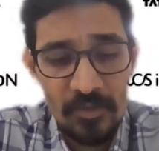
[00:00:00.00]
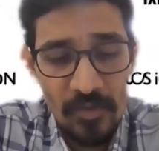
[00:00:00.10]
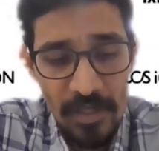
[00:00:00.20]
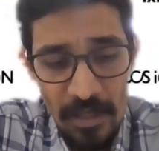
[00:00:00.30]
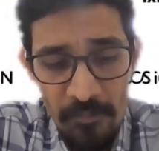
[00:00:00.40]

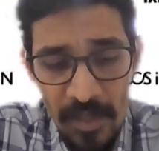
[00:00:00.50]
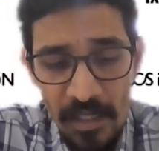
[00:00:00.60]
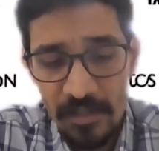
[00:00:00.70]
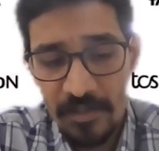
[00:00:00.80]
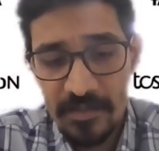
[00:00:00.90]
So
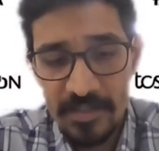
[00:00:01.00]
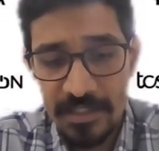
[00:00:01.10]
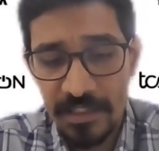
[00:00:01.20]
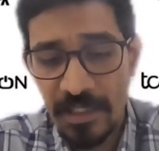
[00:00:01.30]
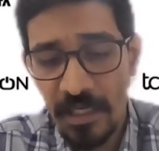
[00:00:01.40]
ML,
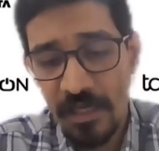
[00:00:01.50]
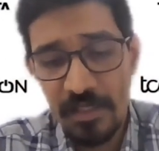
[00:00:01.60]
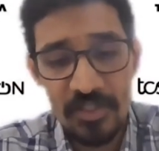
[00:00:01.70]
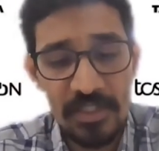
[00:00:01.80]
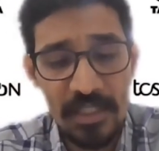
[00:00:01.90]
DL,
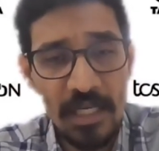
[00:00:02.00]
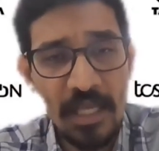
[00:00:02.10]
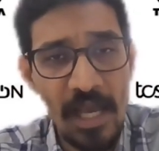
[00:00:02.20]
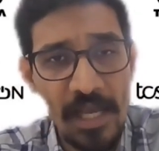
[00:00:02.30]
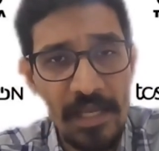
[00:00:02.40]
Gen
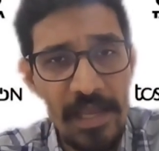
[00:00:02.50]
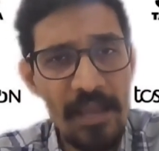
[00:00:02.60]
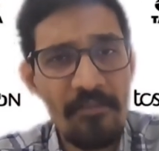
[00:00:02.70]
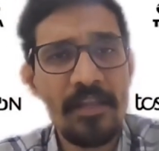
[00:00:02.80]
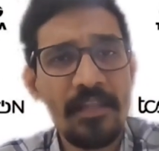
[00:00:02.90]
AI,
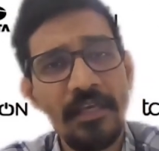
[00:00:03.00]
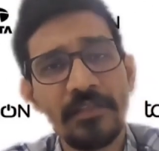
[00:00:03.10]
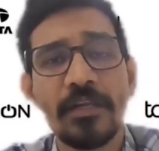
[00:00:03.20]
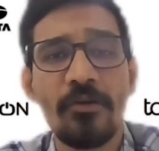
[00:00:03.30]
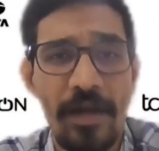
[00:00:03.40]
everything
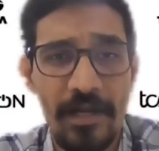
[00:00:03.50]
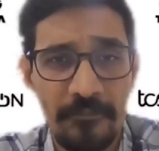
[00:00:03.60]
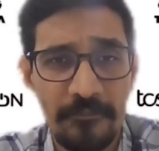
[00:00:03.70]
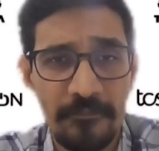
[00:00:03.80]
is required.